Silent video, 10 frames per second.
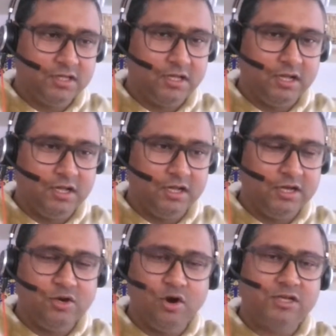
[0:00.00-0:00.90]

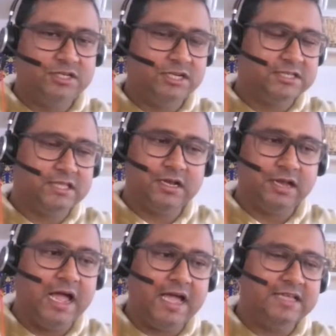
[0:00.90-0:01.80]
It not just that
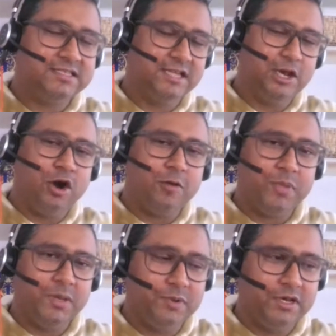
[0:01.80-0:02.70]
I see a lot of
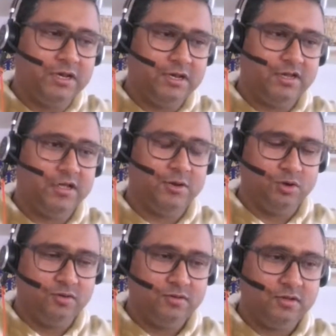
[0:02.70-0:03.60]
people,
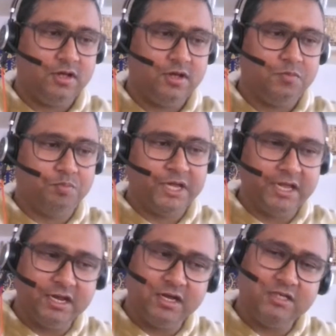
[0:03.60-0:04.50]

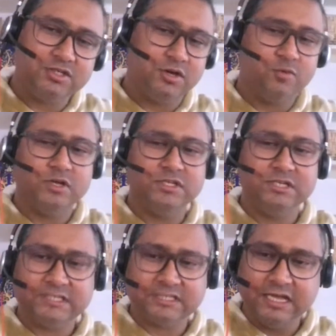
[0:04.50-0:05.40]
beginners or who are
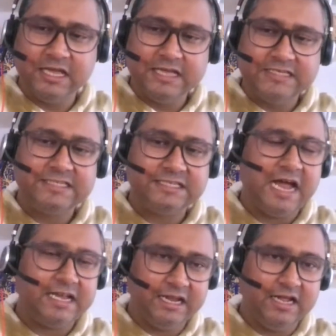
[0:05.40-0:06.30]
just
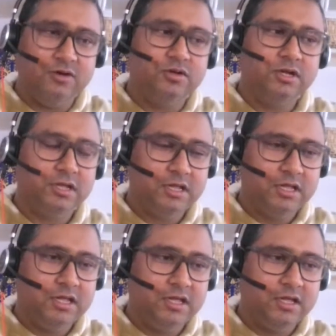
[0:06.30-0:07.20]
starting out.
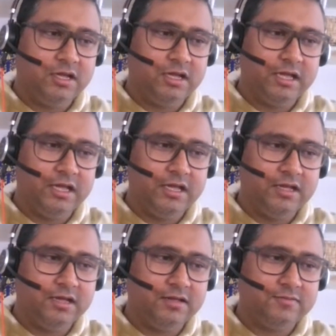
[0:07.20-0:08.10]

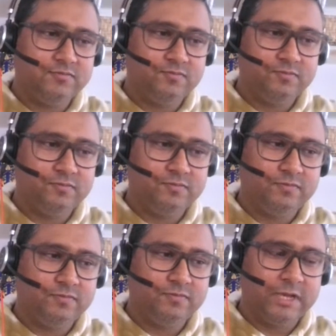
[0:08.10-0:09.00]
They're
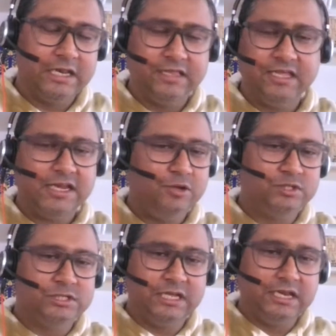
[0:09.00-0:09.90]

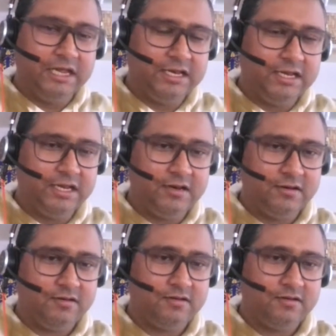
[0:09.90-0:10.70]
using LinkedIn